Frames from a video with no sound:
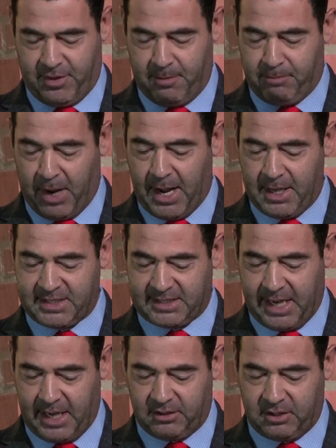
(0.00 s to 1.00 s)
the
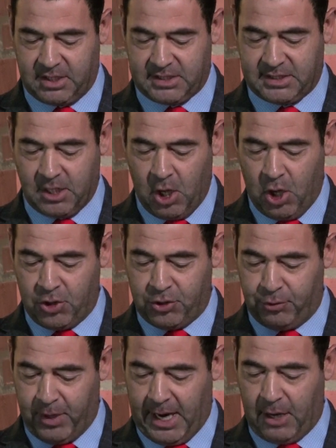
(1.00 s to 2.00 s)
bystanders
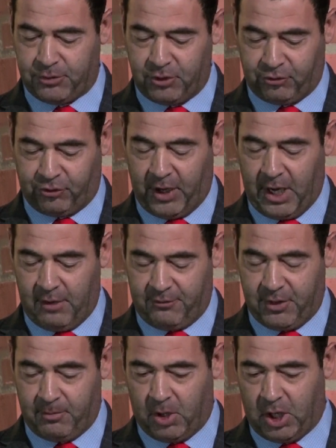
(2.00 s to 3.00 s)
throughout the trail
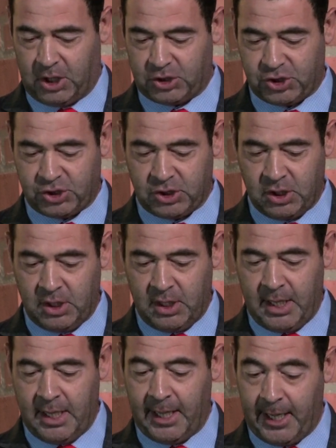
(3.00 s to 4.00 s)
of the march
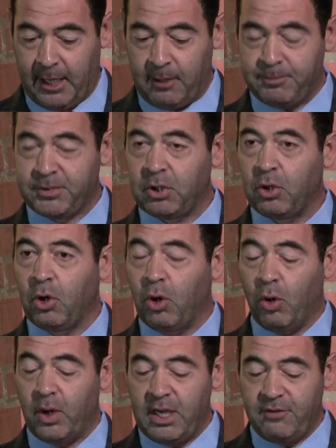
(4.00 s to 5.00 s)
helped
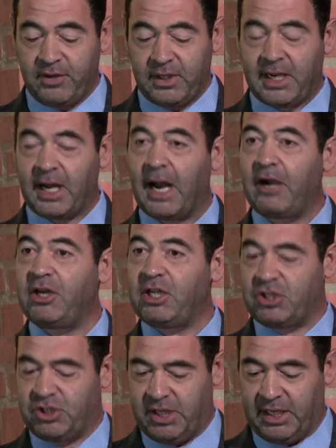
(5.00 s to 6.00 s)
or even
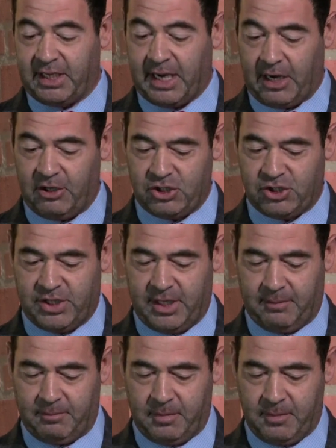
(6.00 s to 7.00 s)
encouraged
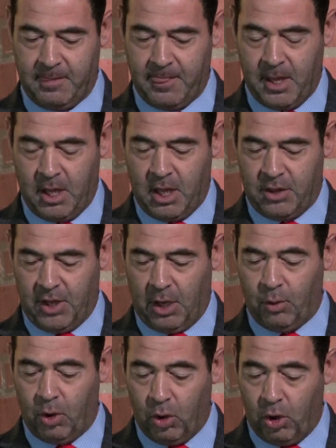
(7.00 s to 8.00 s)
them.
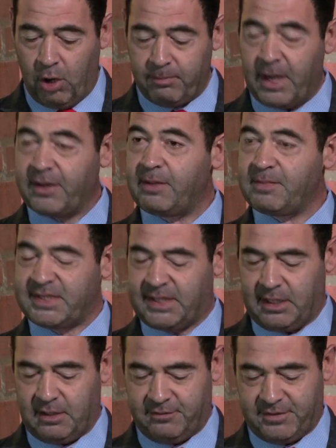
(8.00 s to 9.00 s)
They were all by
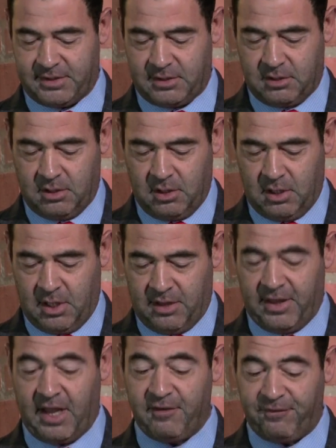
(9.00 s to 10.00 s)
themselves.
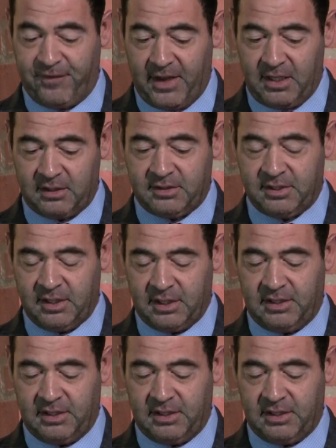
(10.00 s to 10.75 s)
They felt